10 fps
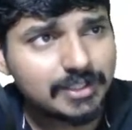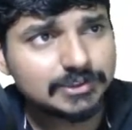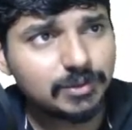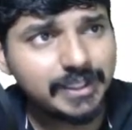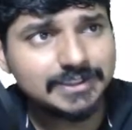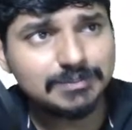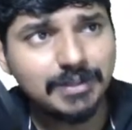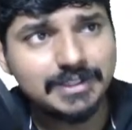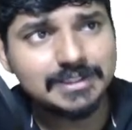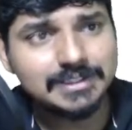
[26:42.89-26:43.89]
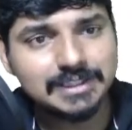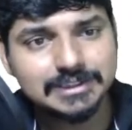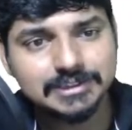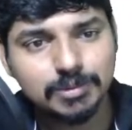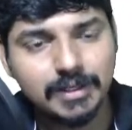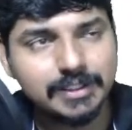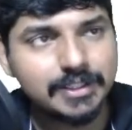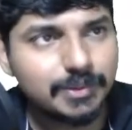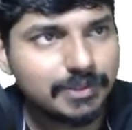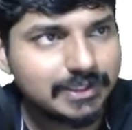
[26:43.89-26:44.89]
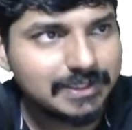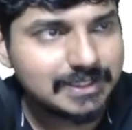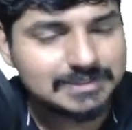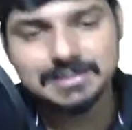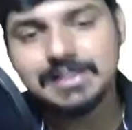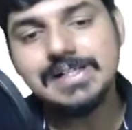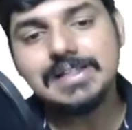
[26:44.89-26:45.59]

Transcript: So x minus x square into dx.